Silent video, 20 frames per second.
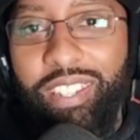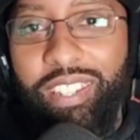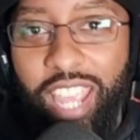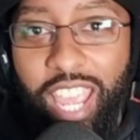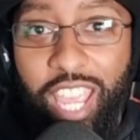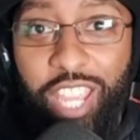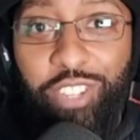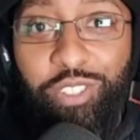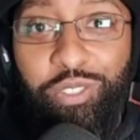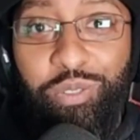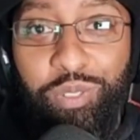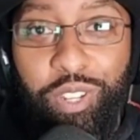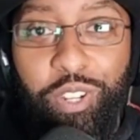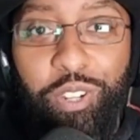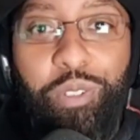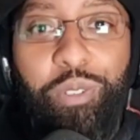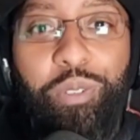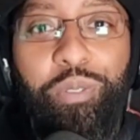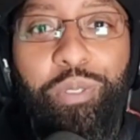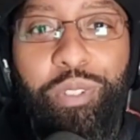As you
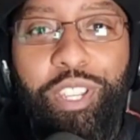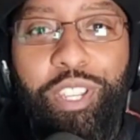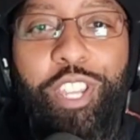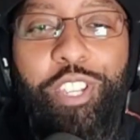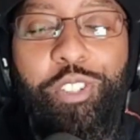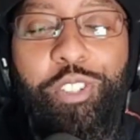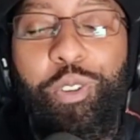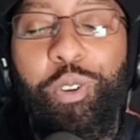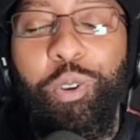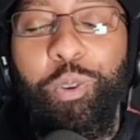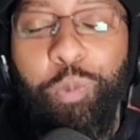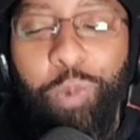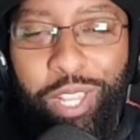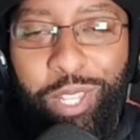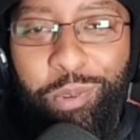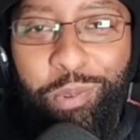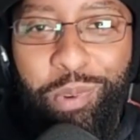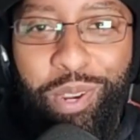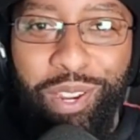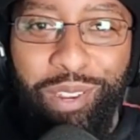know, as you're all well
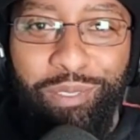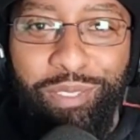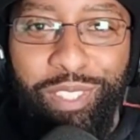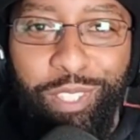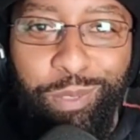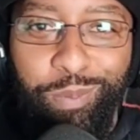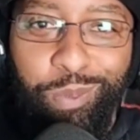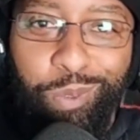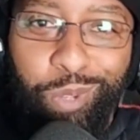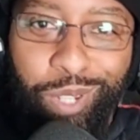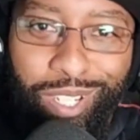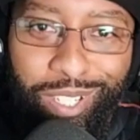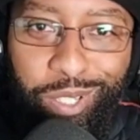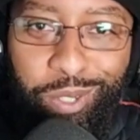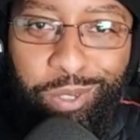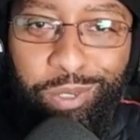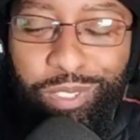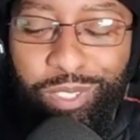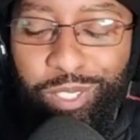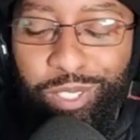aware of at this point, it
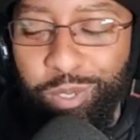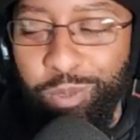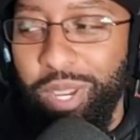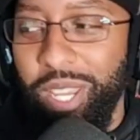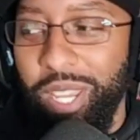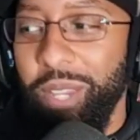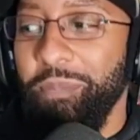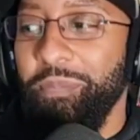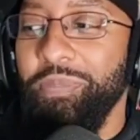goes a long way.